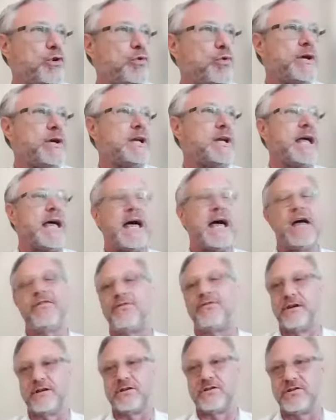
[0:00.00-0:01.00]
doing
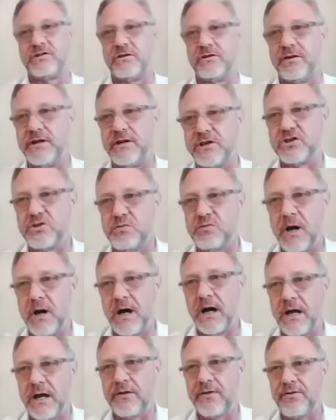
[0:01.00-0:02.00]
ethics this
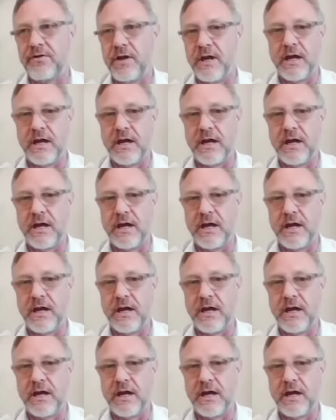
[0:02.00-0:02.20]
month,